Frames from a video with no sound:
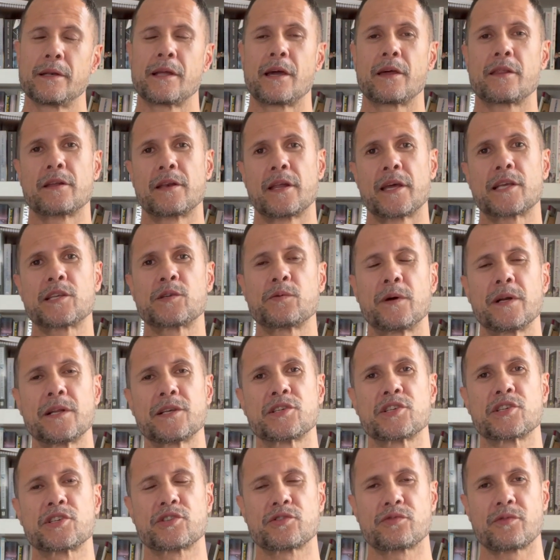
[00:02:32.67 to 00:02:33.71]
Now, the next one
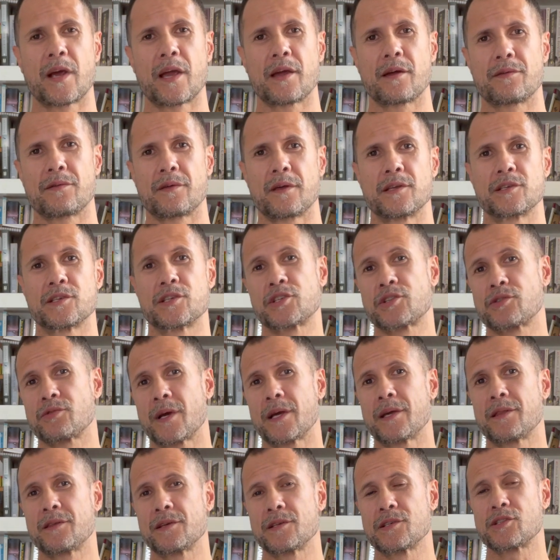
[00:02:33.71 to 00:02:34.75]
is strength. And
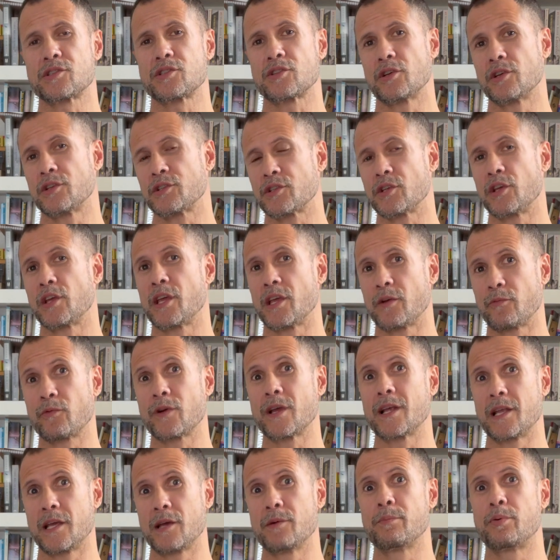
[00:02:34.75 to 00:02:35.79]
strength is
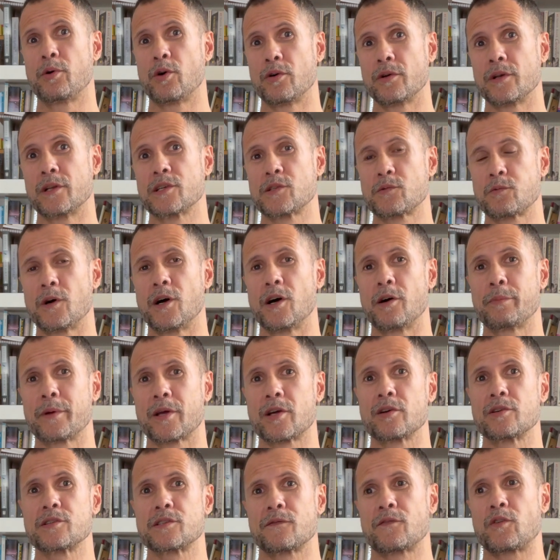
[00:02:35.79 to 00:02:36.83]
really important as well
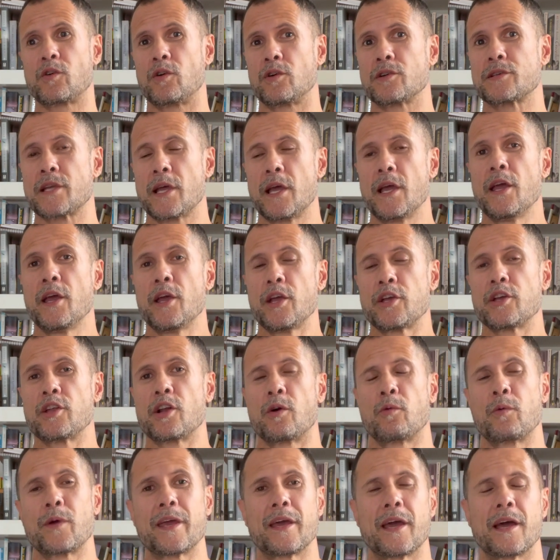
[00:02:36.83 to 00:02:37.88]
because, of course, you
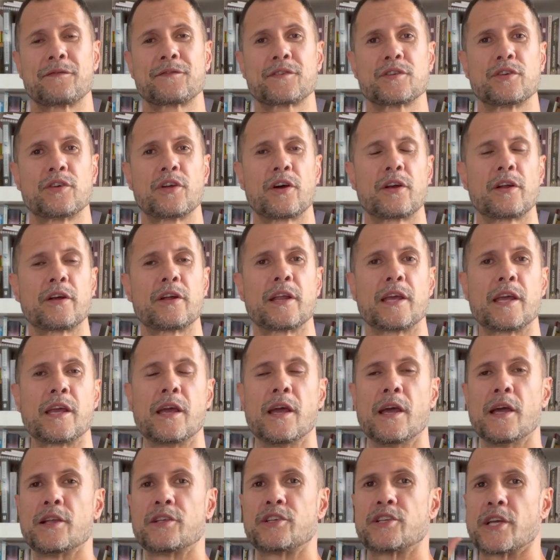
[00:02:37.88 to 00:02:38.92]
know, we have to not
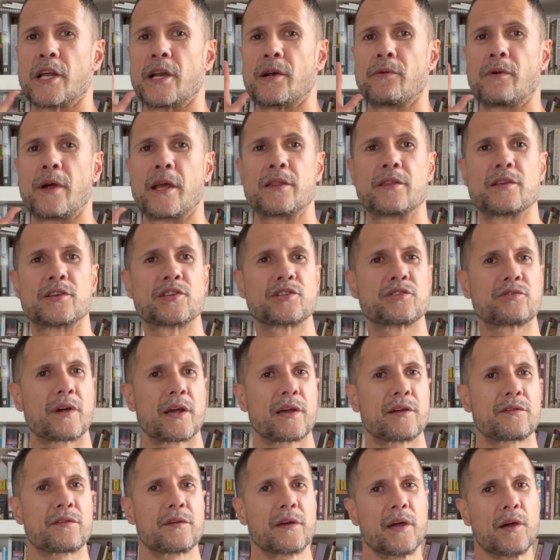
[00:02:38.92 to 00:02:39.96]
only generate the
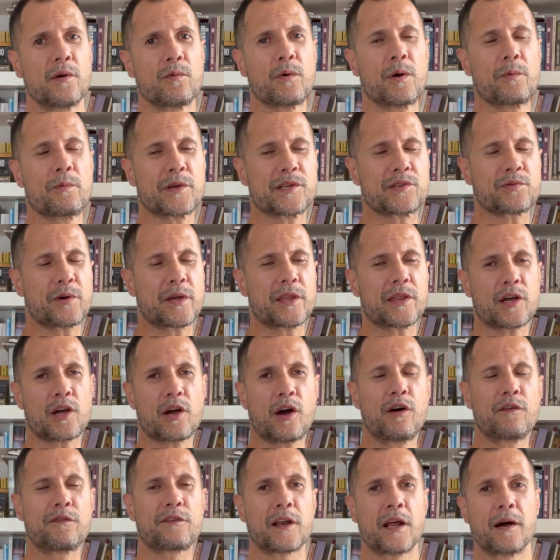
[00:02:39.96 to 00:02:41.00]
strength when we swing the
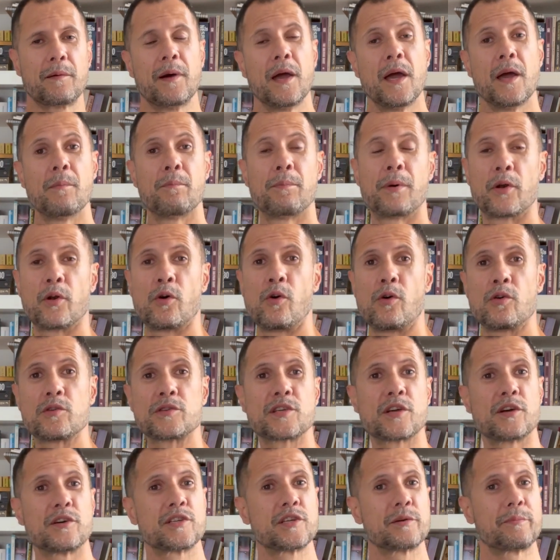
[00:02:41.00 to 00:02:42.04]
golf club, but
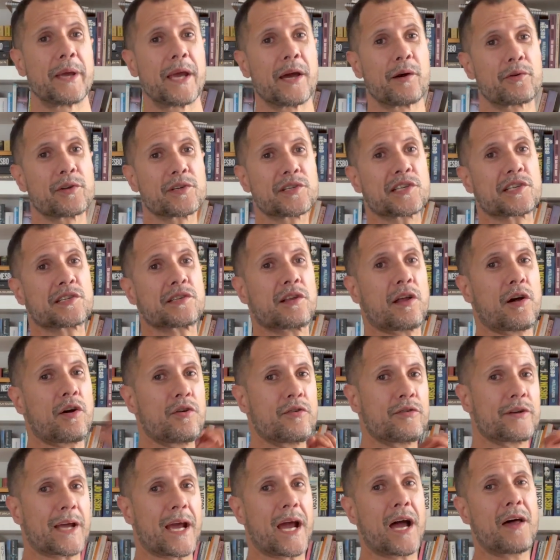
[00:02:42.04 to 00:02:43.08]
also to be able to
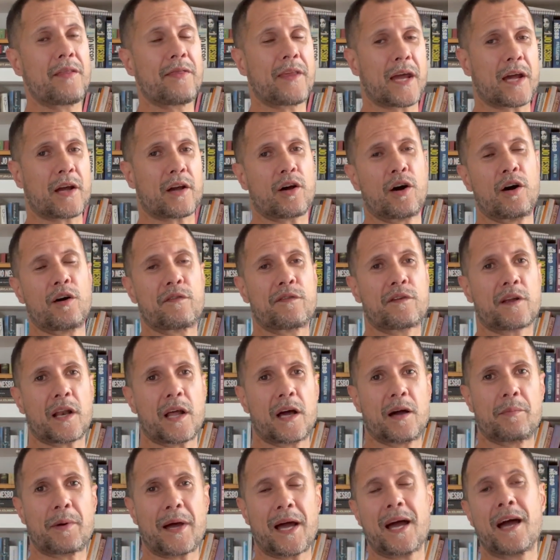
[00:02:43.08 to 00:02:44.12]
slow down that golf
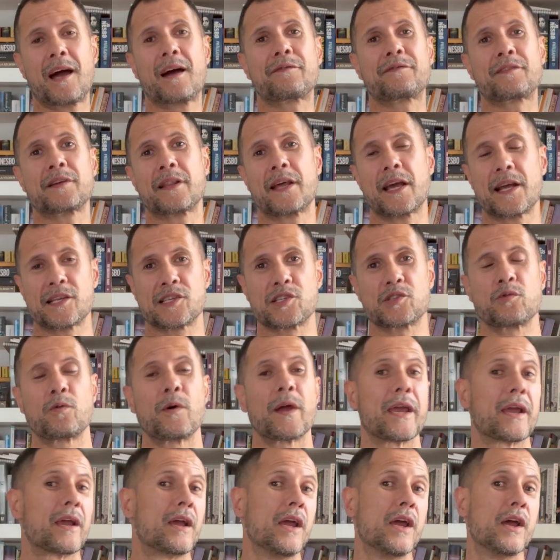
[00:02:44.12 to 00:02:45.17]
club after that
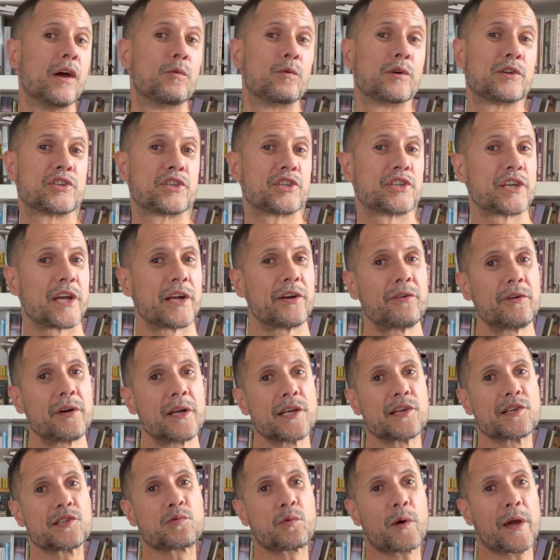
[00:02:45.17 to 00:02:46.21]
swing, which
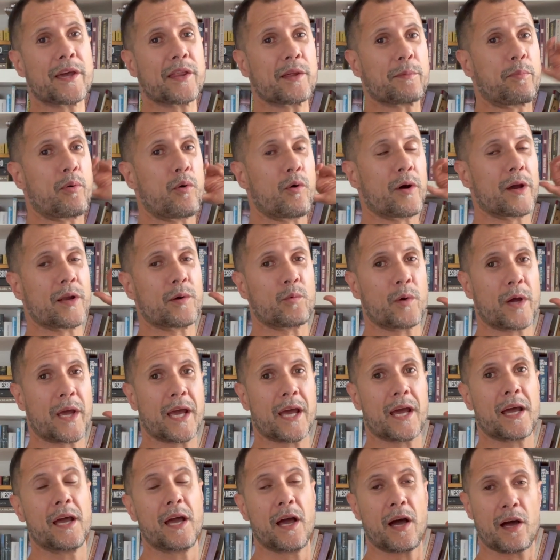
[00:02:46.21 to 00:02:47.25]
generally is where the point
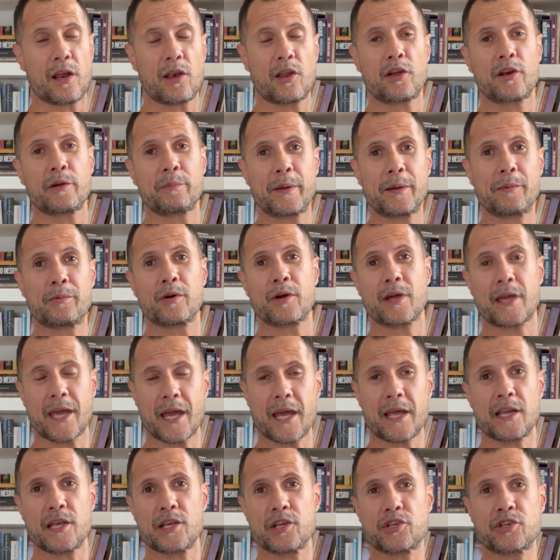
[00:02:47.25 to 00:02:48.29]
where a lot of people
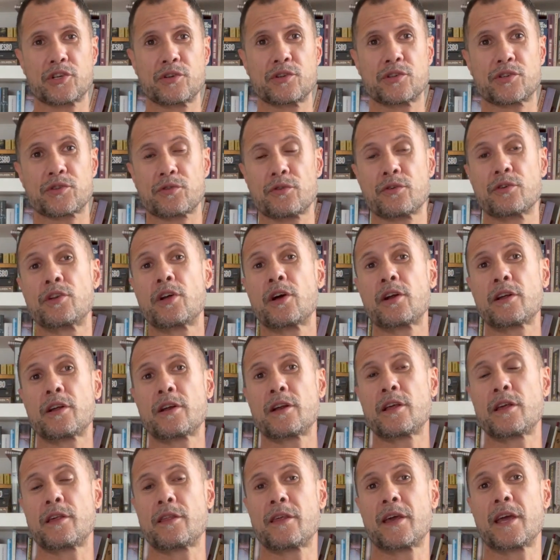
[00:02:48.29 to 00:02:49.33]
get issues through not
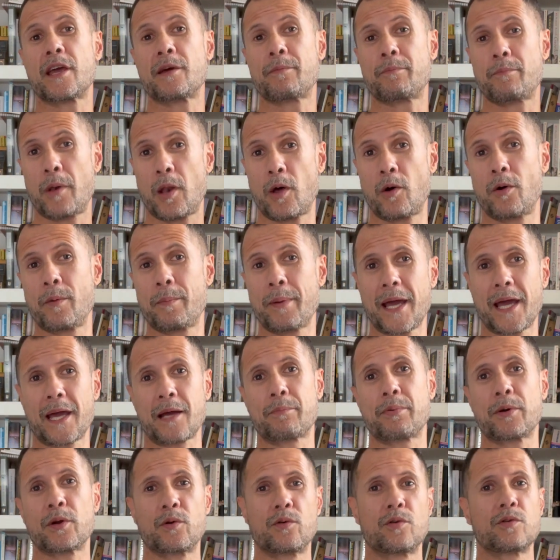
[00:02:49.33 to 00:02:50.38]
only their lower
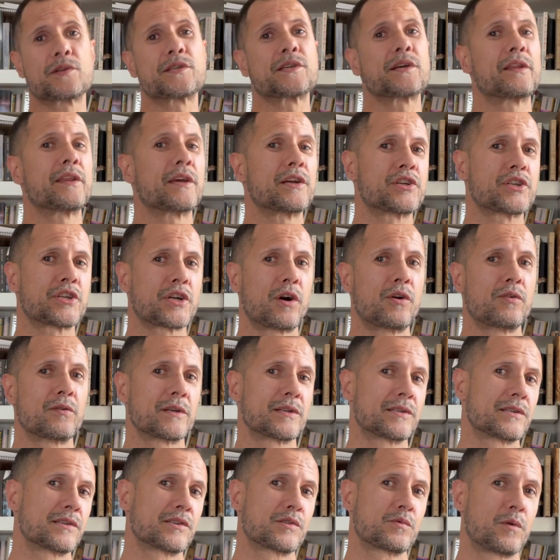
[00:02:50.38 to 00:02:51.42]
back, but also their
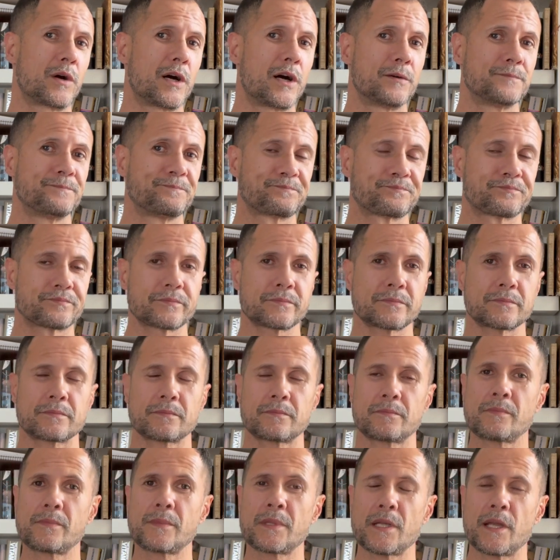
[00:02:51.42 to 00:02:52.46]
shoulders as well.
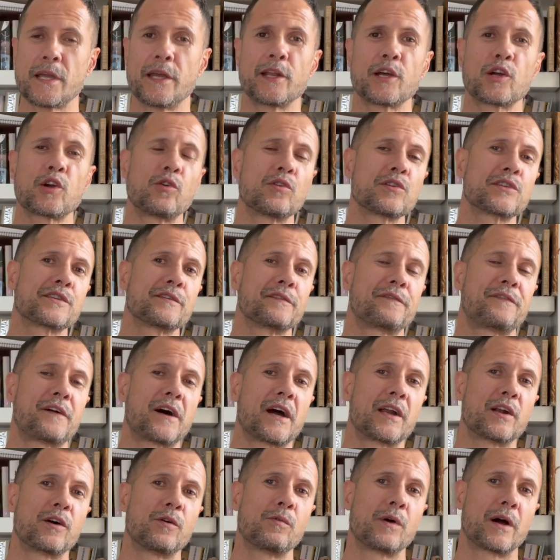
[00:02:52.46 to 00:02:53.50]
And of course, the
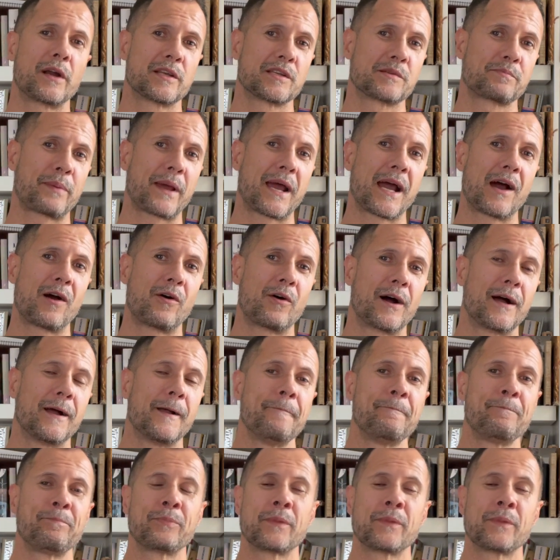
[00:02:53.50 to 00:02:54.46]
final one is power.